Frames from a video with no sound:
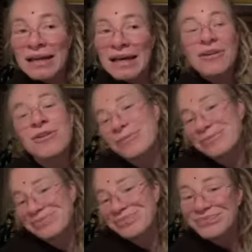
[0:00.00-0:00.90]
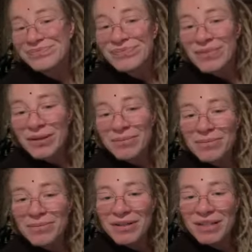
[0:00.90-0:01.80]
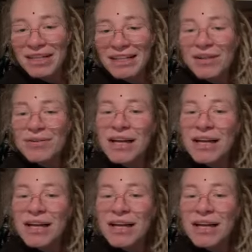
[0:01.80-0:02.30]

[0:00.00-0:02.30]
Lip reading: I don't know, but I think